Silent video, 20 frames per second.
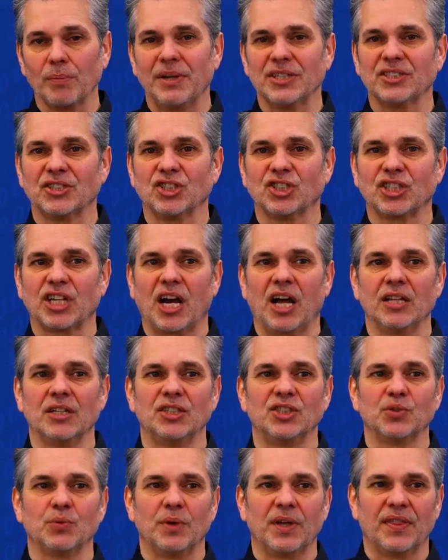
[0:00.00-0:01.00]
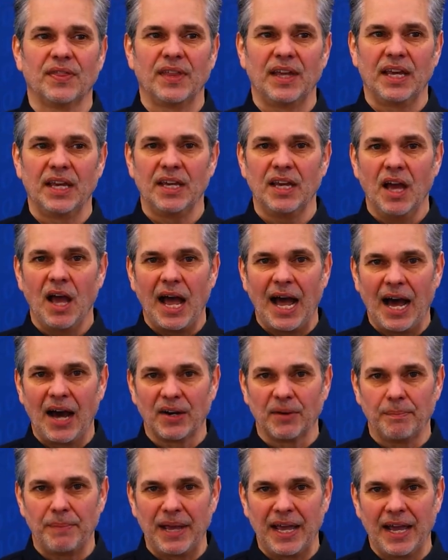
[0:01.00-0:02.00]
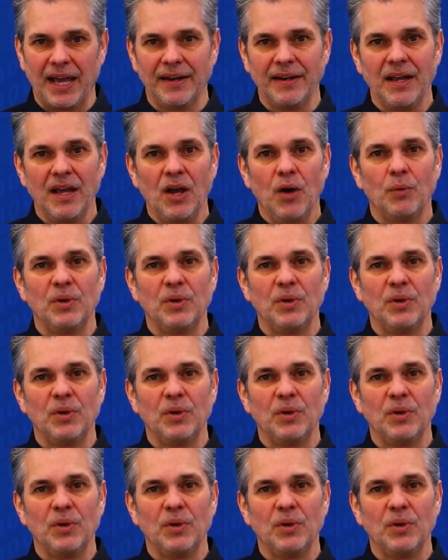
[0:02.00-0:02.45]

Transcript: message challenge with a out of band,